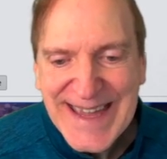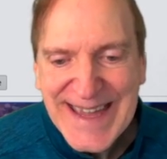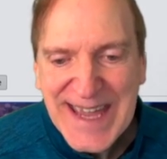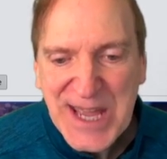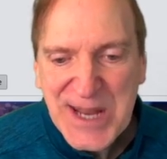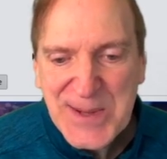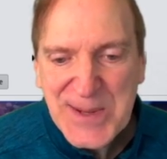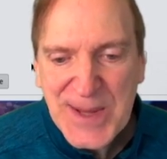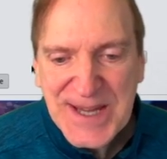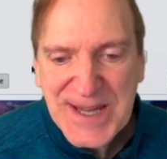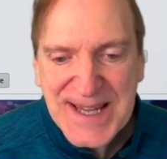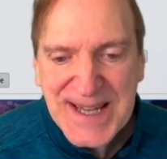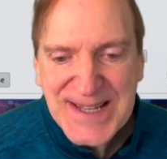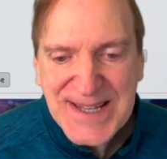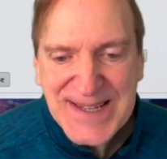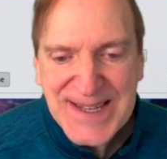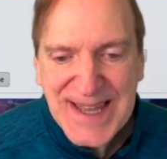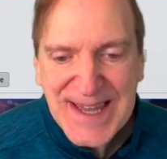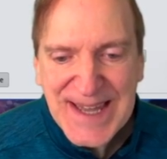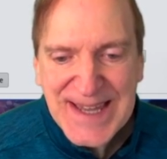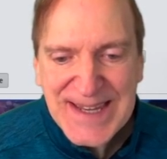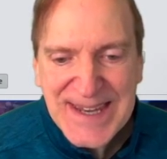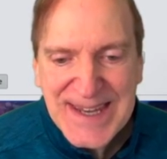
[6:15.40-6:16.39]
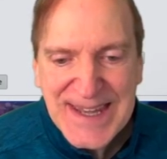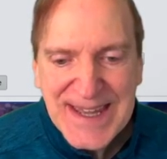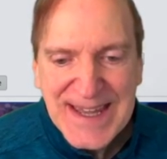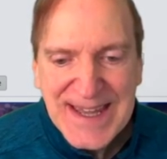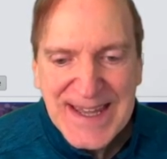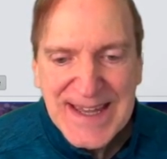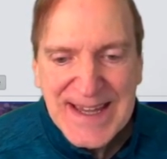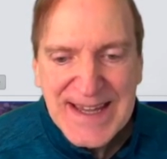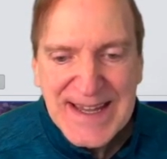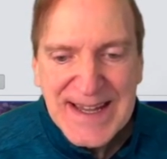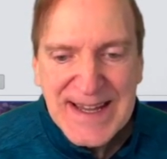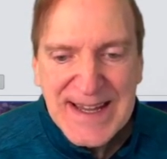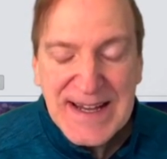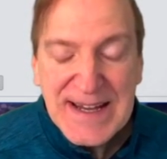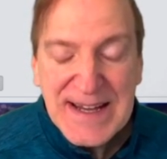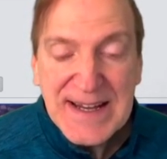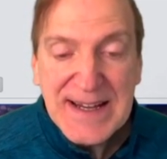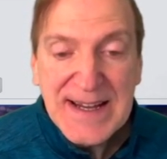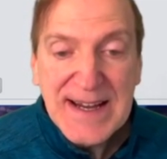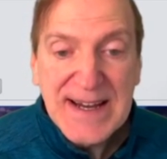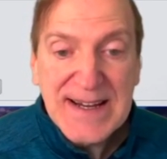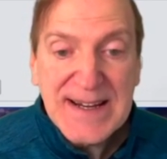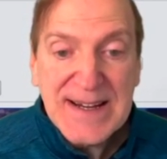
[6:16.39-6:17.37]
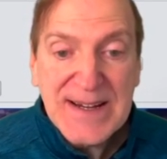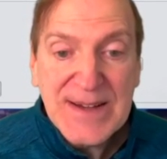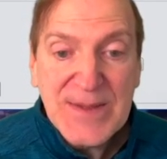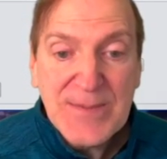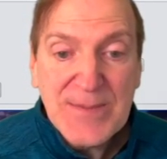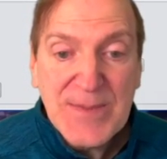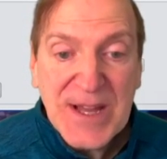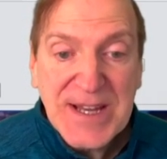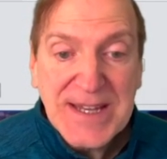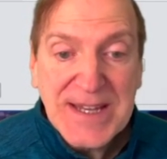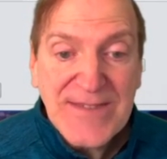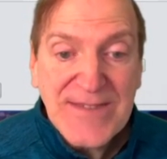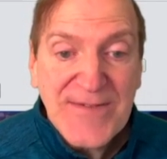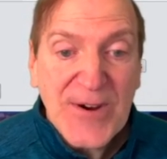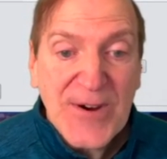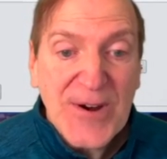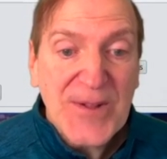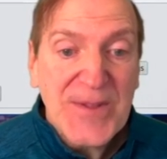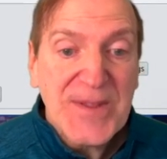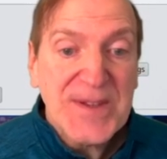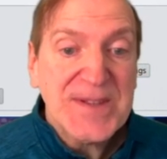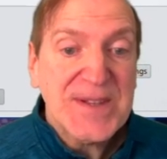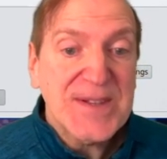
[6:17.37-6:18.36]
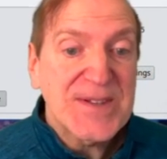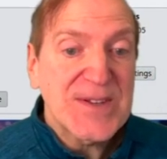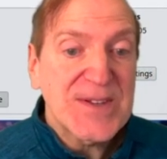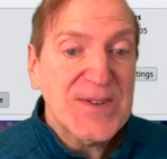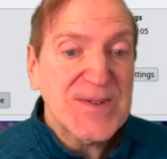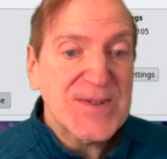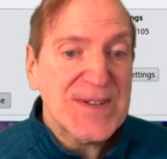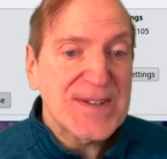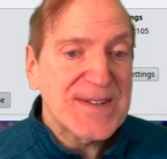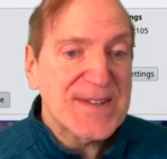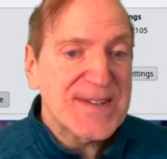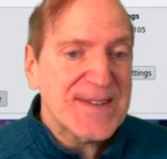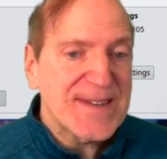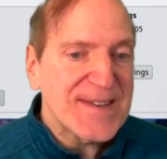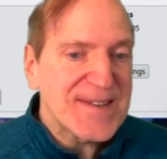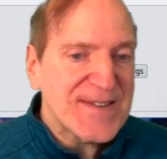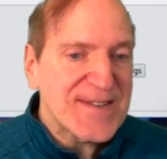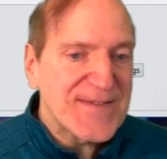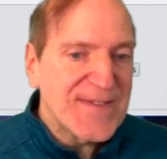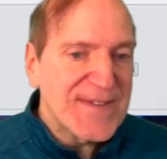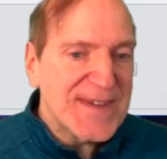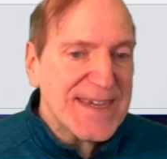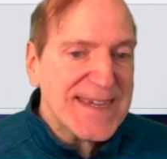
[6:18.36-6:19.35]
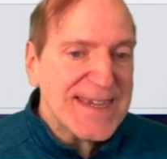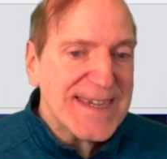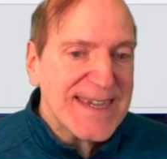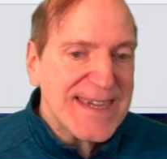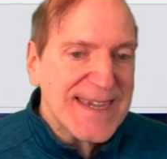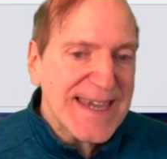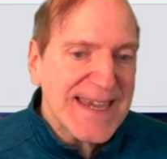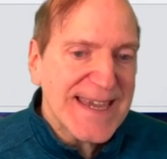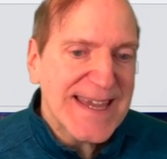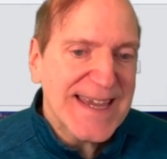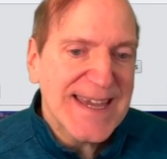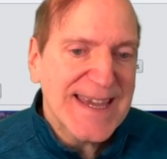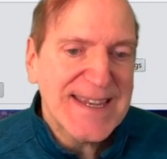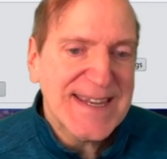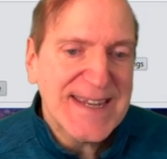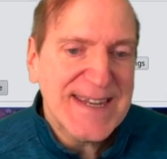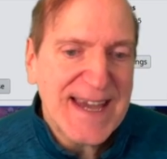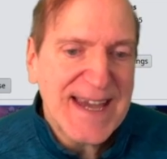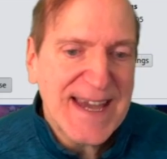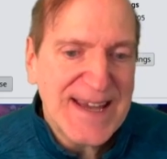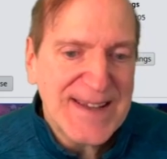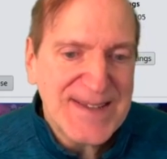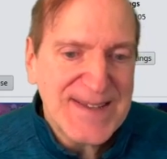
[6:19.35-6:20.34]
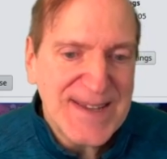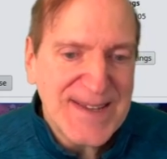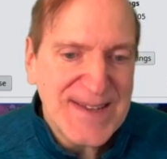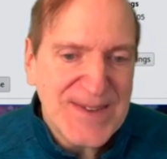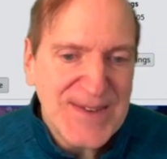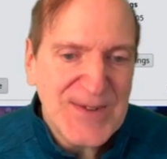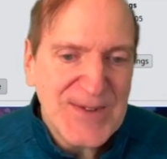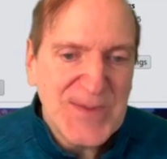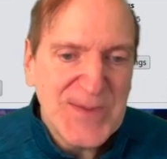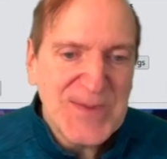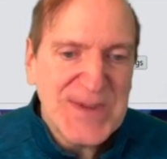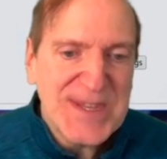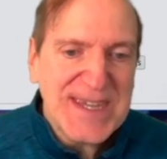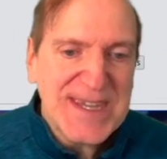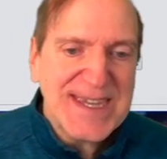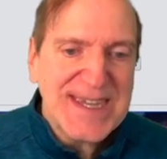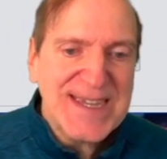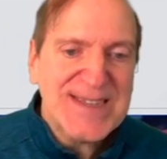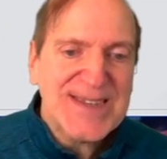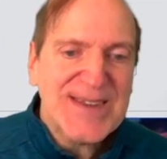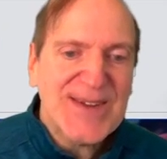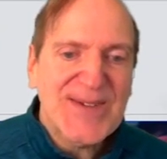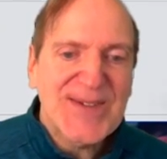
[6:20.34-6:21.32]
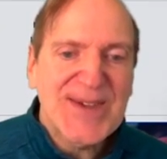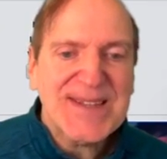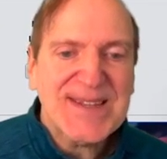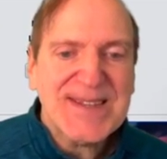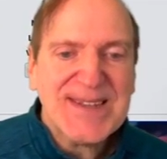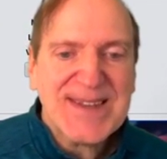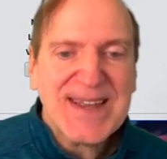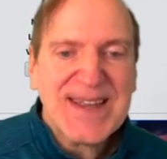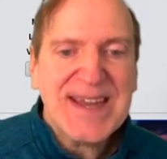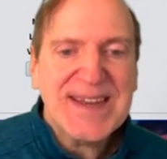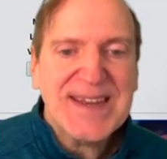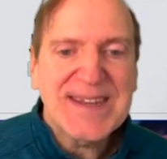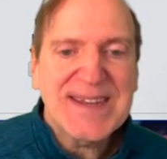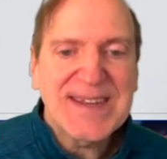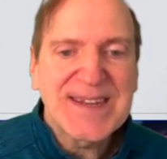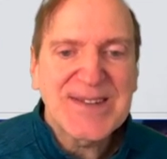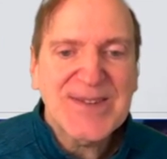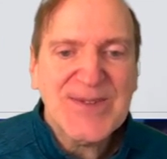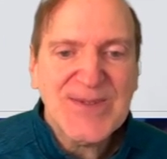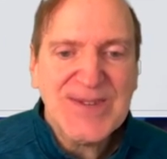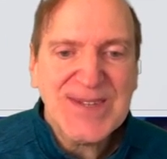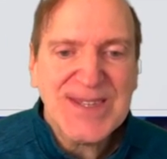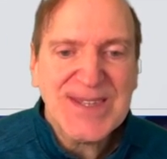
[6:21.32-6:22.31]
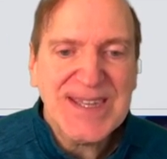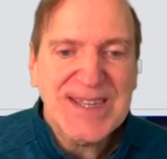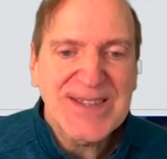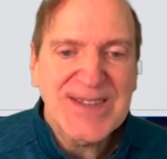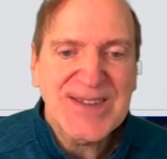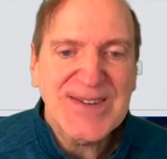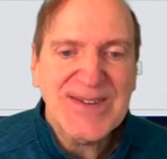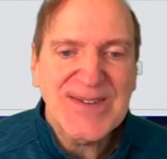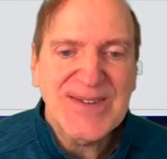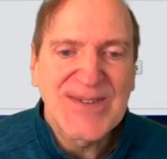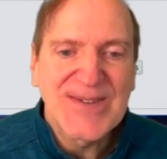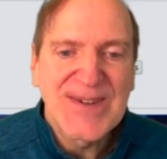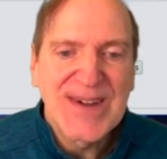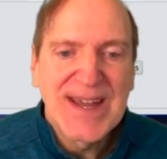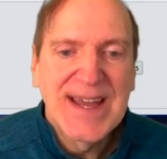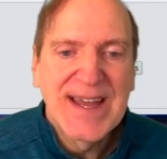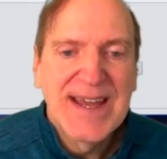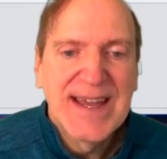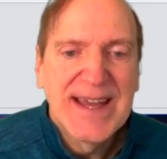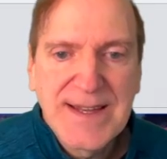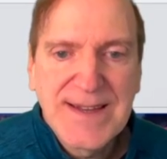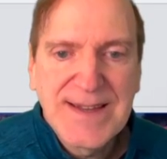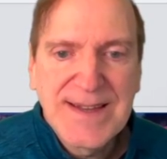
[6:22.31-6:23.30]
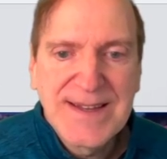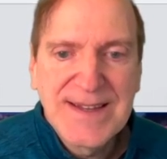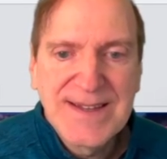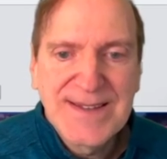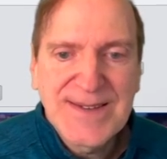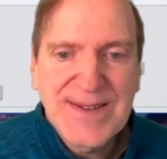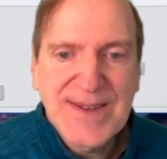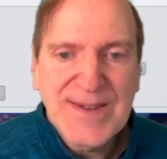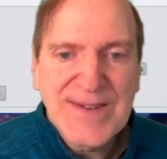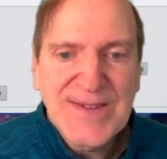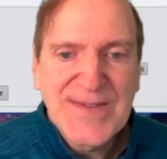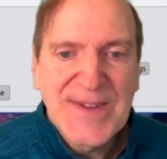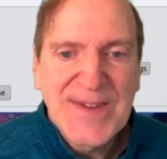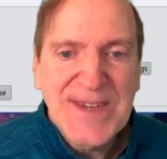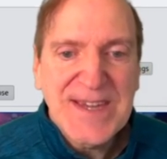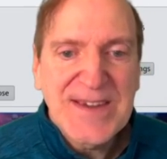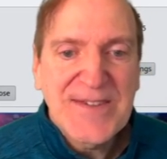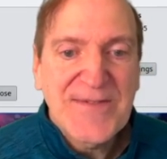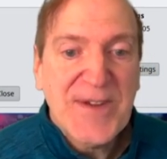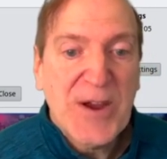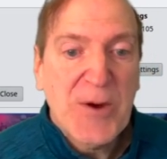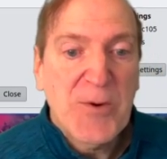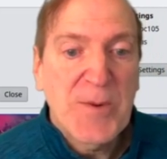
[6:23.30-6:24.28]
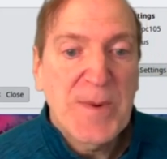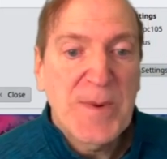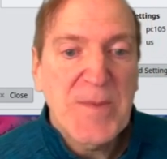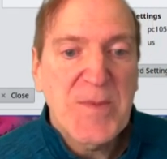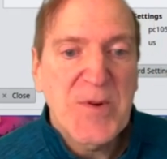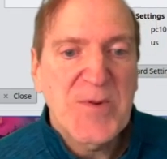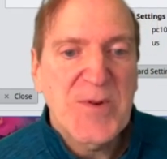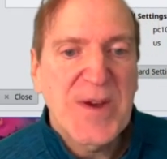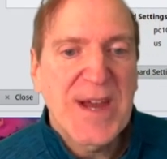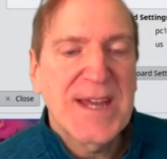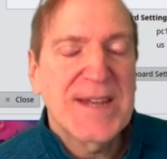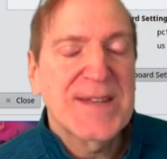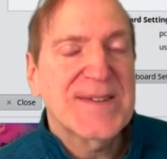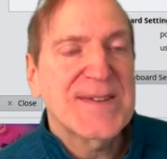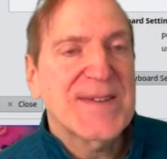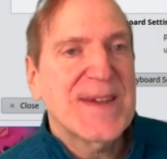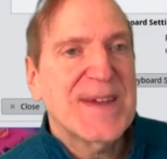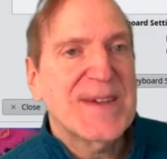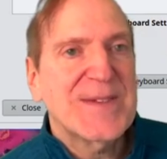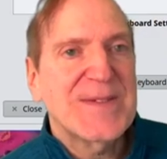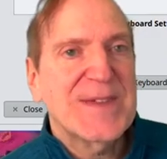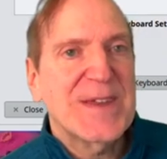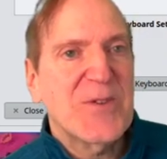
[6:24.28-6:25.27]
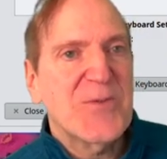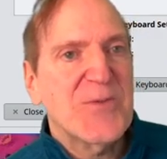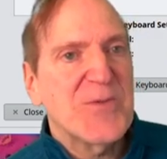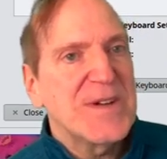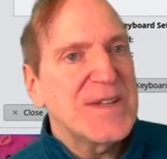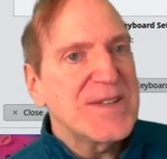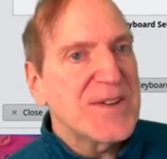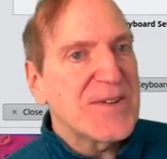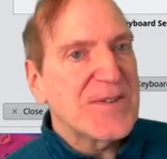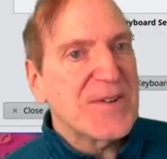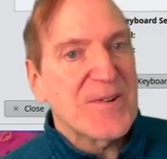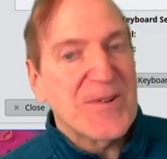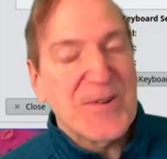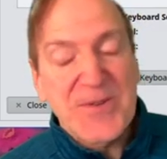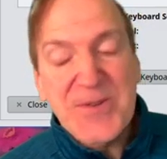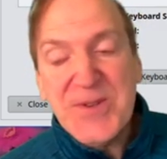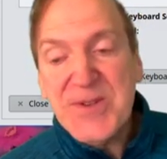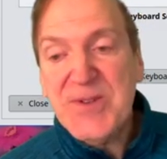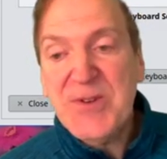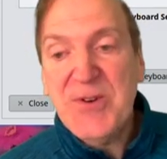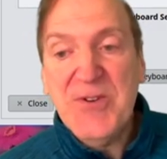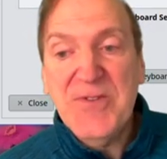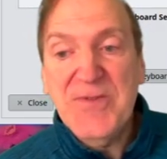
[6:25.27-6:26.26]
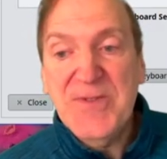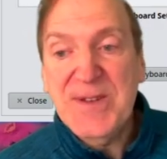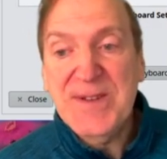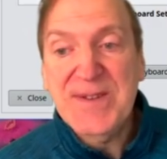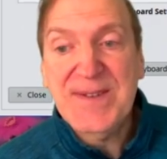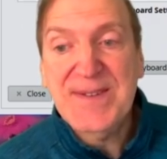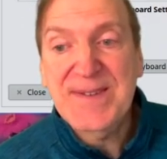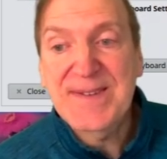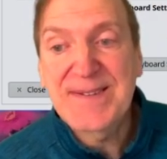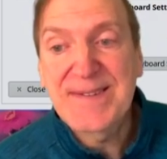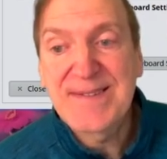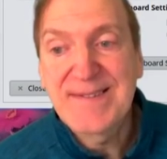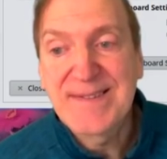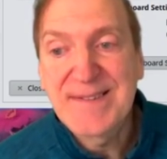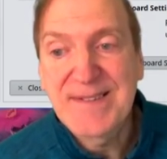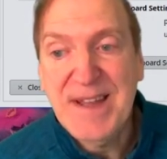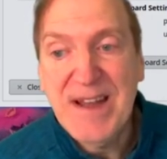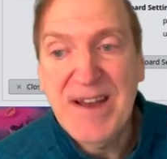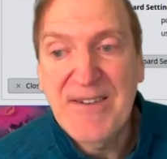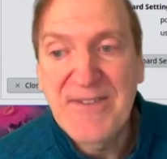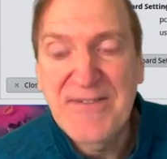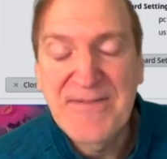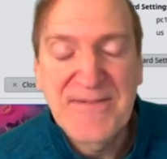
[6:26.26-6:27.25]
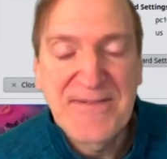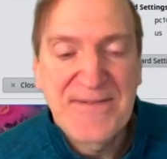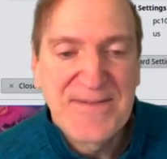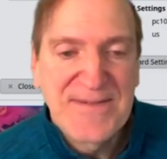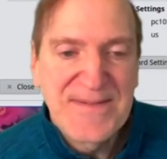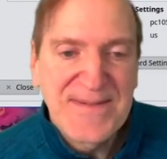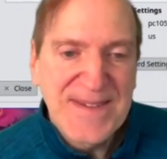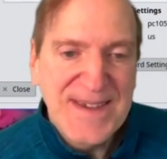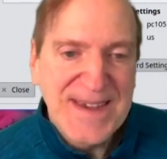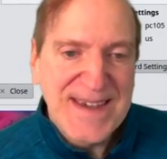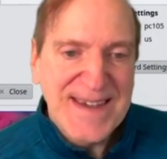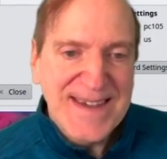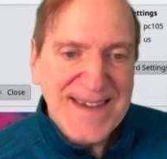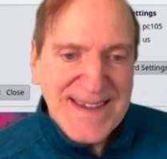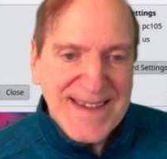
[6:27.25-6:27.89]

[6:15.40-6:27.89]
and like I said, uh, by default this is using sysv and not systemd, so that's kind of interesting too. Sysv, if I remember right, is like the original service stuff. It,